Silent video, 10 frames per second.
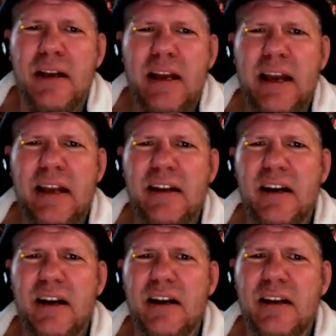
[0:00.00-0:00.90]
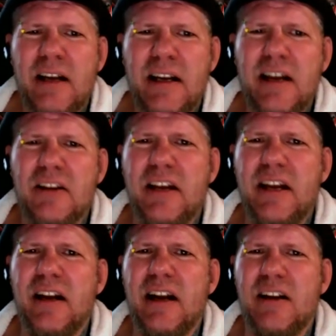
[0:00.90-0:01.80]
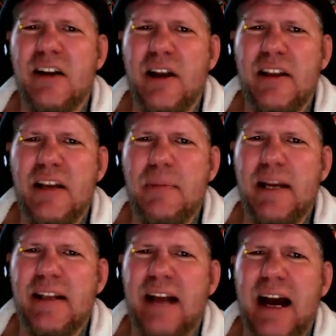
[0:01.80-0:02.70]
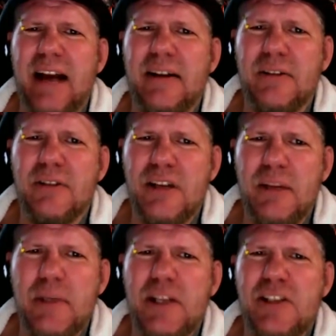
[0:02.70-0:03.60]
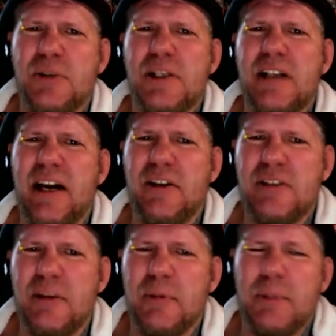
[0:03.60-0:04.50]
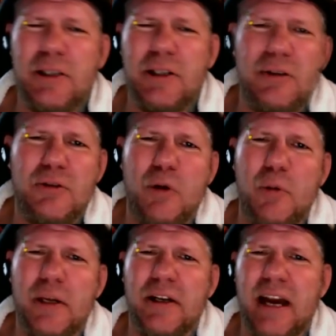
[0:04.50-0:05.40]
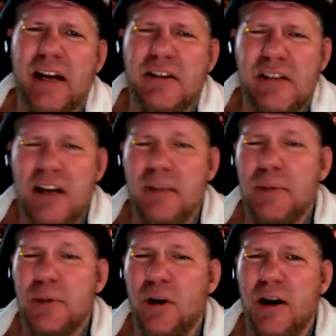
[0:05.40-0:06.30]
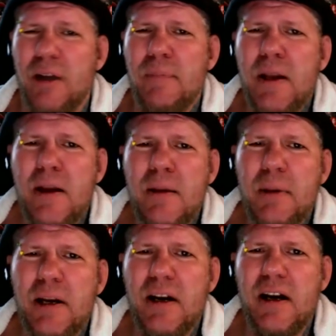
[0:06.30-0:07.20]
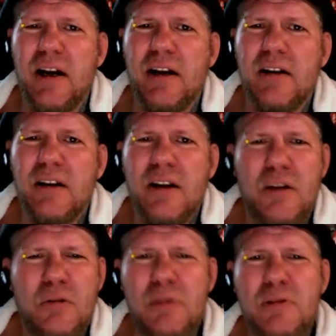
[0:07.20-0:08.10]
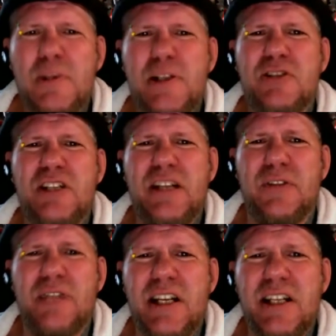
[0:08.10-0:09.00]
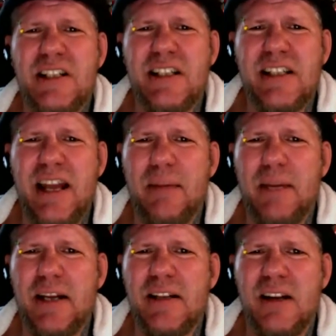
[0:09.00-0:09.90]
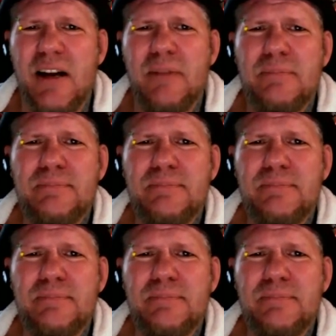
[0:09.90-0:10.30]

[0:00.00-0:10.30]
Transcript: And the other kid, I don't know, I think he might have died or committed suicide or something. But don't quote me on that because I could be wrong. But what was Mr. Seaver teaching these damn kids, huh?